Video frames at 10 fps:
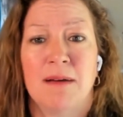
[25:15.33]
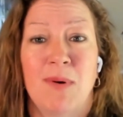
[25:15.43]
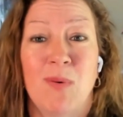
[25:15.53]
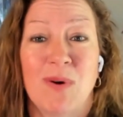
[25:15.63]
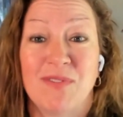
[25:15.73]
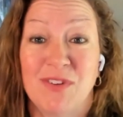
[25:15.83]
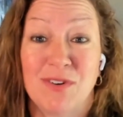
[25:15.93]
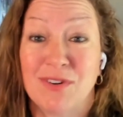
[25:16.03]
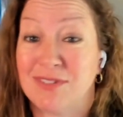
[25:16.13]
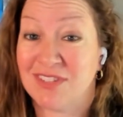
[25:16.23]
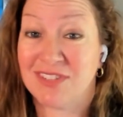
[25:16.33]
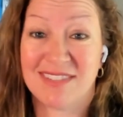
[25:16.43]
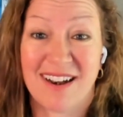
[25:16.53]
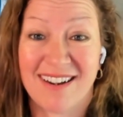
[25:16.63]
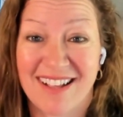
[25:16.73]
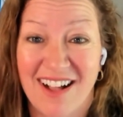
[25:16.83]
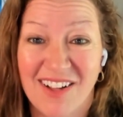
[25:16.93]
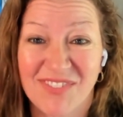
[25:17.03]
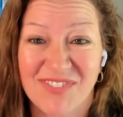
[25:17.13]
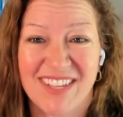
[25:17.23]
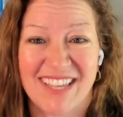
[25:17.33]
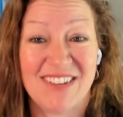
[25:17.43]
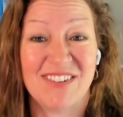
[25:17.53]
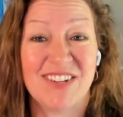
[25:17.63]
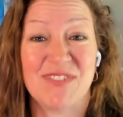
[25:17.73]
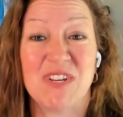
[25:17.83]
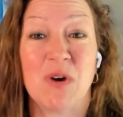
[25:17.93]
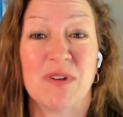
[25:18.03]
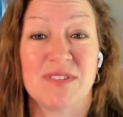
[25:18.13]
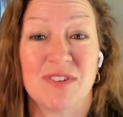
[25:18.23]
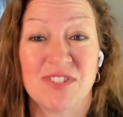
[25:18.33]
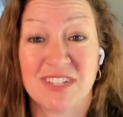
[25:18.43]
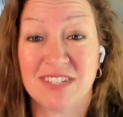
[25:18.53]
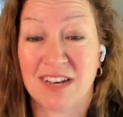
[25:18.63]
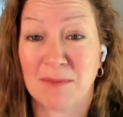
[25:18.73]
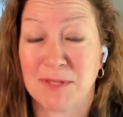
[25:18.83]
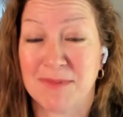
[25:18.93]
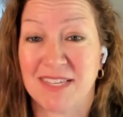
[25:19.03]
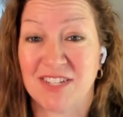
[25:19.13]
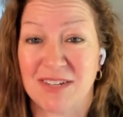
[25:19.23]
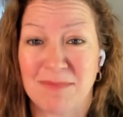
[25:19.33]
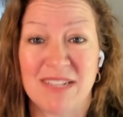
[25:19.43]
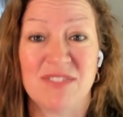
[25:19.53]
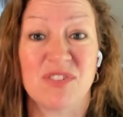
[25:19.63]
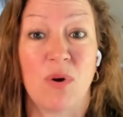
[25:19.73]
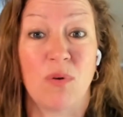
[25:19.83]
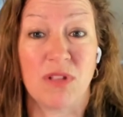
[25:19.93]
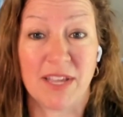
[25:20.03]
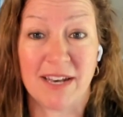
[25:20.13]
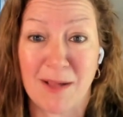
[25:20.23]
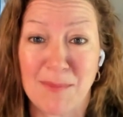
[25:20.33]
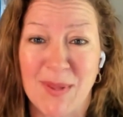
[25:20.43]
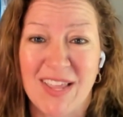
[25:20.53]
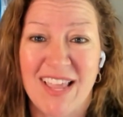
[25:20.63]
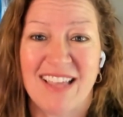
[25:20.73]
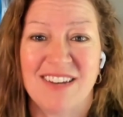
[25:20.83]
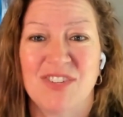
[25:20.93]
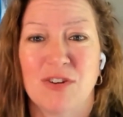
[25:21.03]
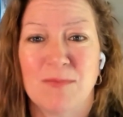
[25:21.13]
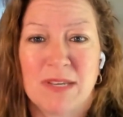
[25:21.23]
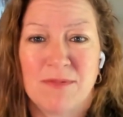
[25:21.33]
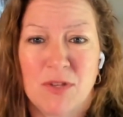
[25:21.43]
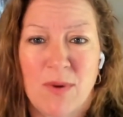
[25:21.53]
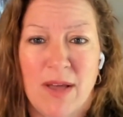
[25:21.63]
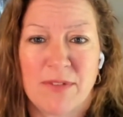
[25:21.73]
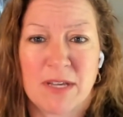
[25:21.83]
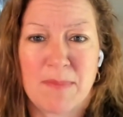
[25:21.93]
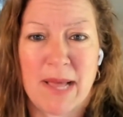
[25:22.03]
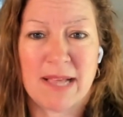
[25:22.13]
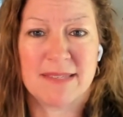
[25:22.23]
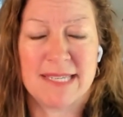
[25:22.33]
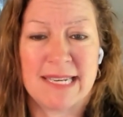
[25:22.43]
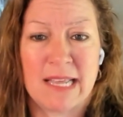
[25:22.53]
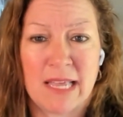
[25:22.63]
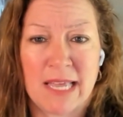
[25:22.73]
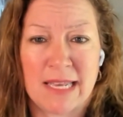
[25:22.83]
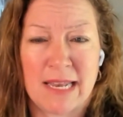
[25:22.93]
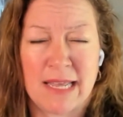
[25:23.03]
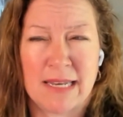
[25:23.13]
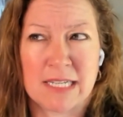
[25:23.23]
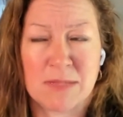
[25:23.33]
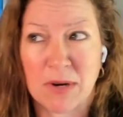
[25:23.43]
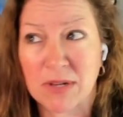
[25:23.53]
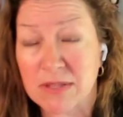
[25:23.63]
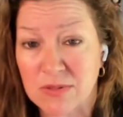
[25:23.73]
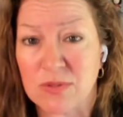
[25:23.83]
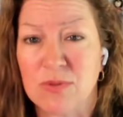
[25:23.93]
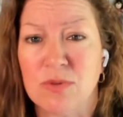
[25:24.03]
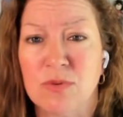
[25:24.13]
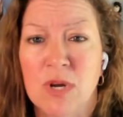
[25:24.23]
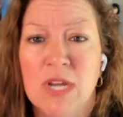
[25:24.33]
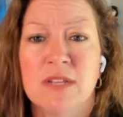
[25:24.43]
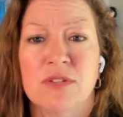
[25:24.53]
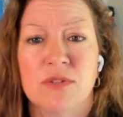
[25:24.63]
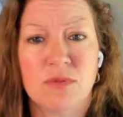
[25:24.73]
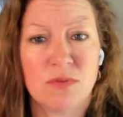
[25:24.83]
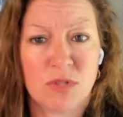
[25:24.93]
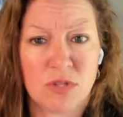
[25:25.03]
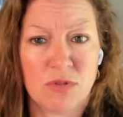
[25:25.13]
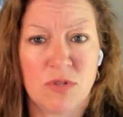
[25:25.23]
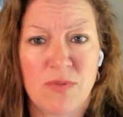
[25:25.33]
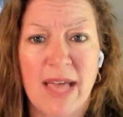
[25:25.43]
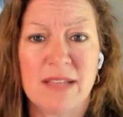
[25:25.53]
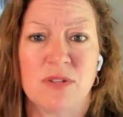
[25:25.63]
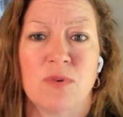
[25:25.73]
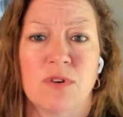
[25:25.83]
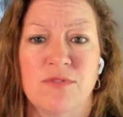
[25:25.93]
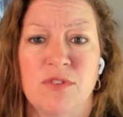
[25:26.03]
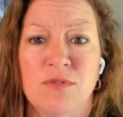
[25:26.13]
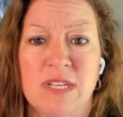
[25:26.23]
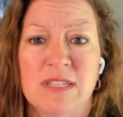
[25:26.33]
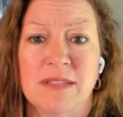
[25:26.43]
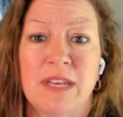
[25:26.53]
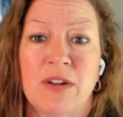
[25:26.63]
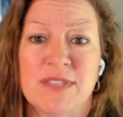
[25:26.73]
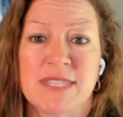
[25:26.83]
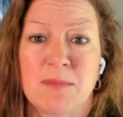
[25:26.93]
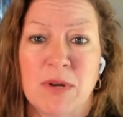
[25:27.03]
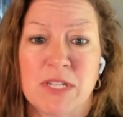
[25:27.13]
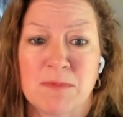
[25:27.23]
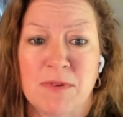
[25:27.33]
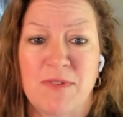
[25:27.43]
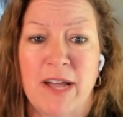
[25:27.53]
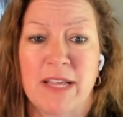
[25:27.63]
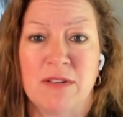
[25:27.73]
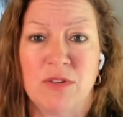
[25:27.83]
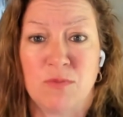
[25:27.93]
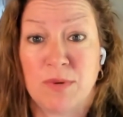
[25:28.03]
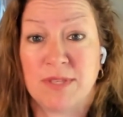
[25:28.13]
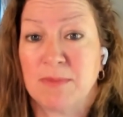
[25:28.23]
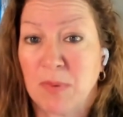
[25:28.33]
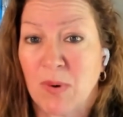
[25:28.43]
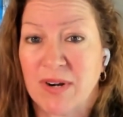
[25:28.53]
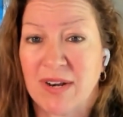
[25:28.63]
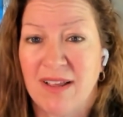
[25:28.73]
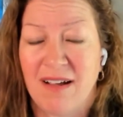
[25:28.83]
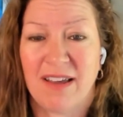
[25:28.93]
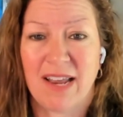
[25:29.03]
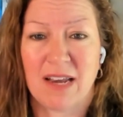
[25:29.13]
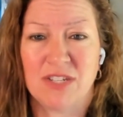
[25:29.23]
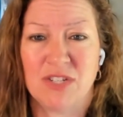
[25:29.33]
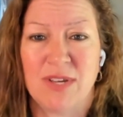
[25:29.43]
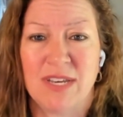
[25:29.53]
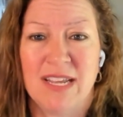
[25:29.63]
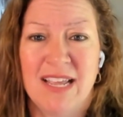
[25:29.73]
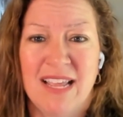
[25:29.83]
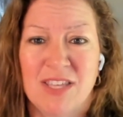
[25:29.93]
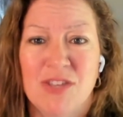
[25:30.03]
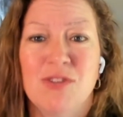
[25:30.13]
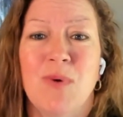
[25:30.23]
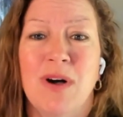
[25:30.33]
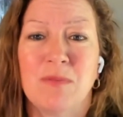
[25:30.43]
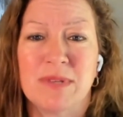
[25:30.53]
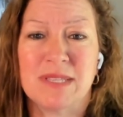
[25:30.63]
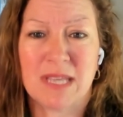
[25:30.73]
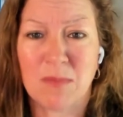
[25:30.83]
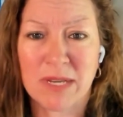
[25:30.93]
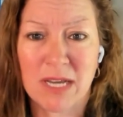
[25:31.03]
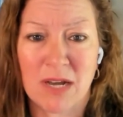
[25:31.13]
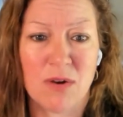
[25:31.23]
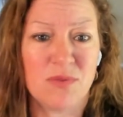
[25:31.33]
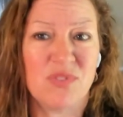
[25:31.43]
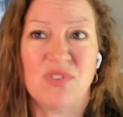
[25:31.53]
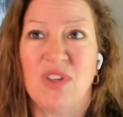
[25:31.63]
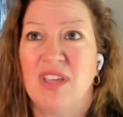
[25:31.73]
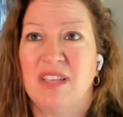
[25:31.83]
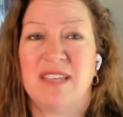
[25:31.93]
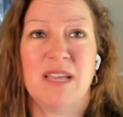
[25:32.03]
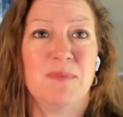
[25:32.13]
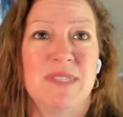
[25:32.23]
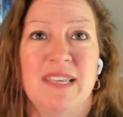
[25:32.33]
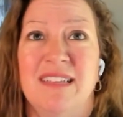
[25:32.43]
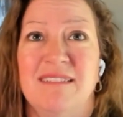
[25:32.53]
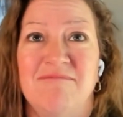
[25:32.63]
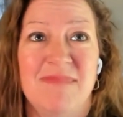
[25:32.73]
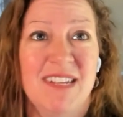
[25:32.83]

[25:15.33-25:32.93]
Or if you're just starting off and you don't even know what search engine optimization means, go look it up and determine if you have the capacity and experience to do that, or if you need to lean on someone to provide you with support on how to do it. You want, when someone goes, types in